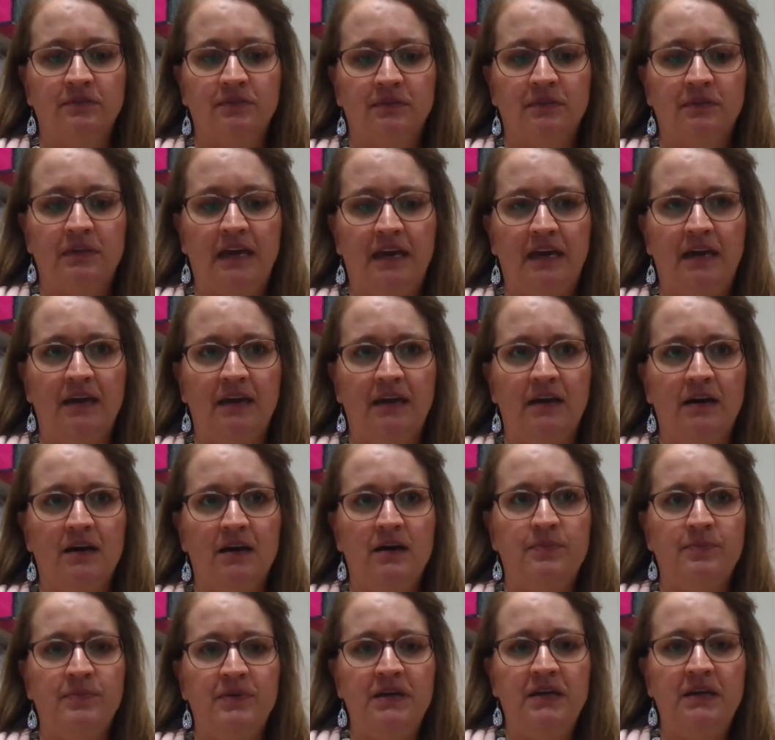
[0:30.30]
Okay,
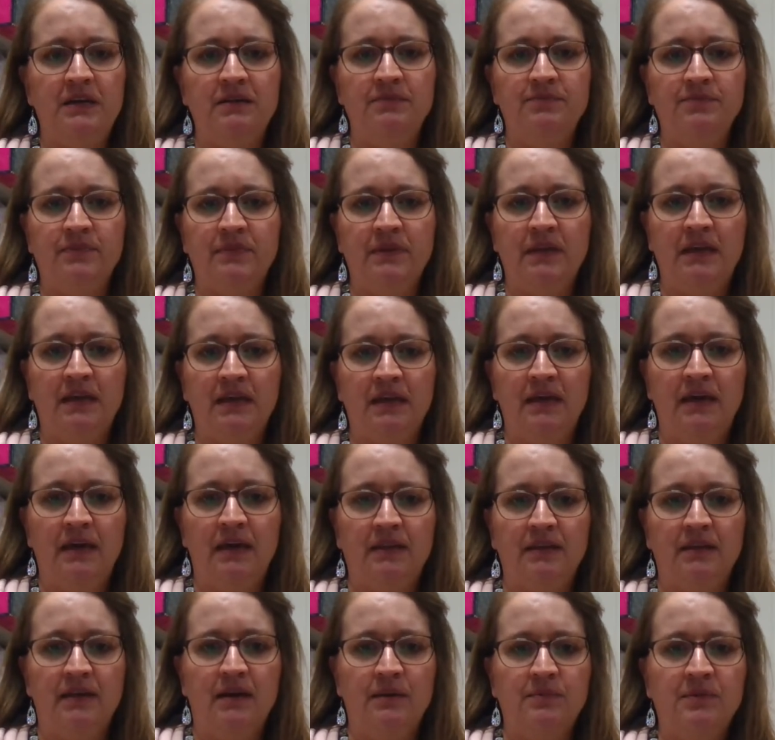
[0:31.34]
copy.
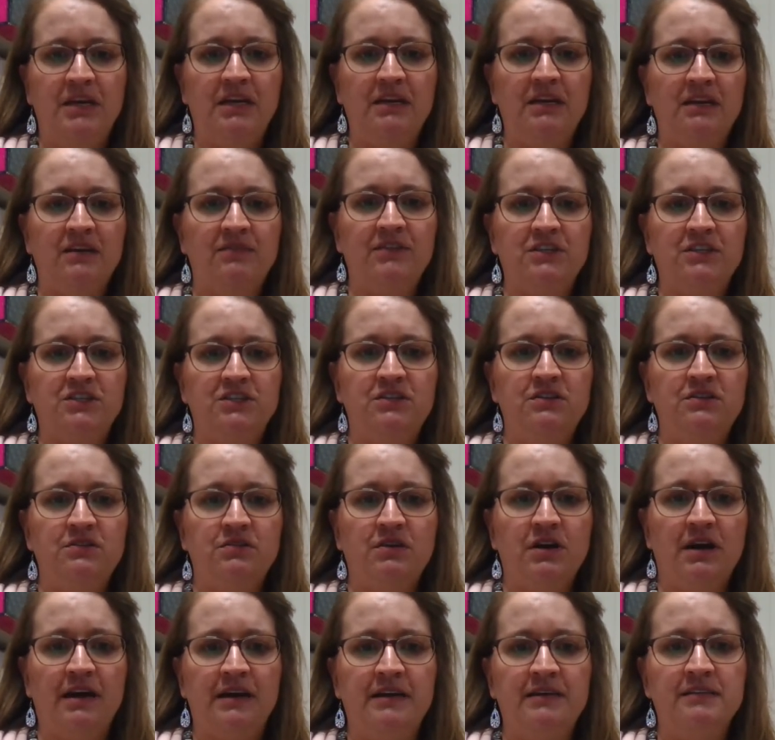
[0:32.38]
And then I'm going to give it to you
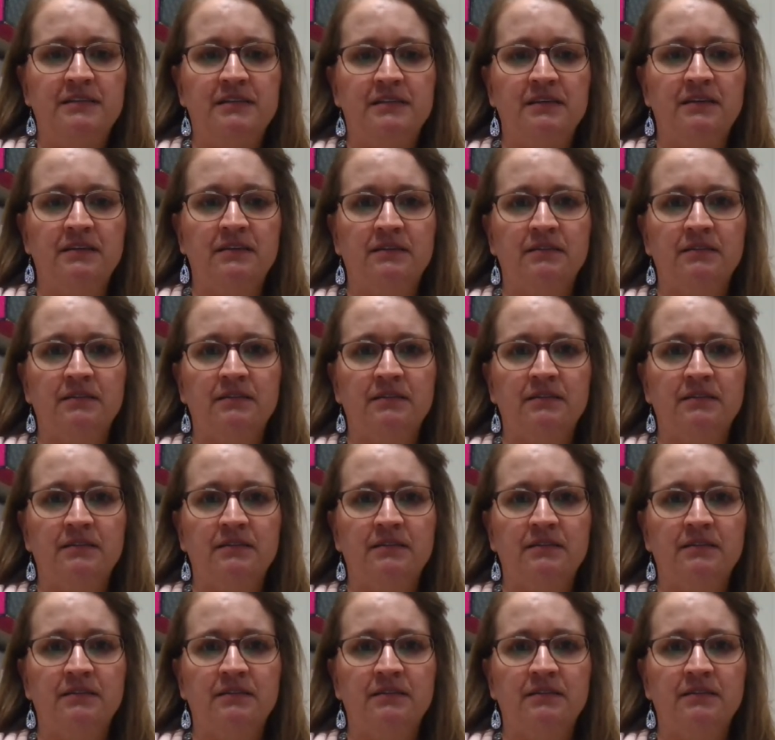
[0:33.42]
guys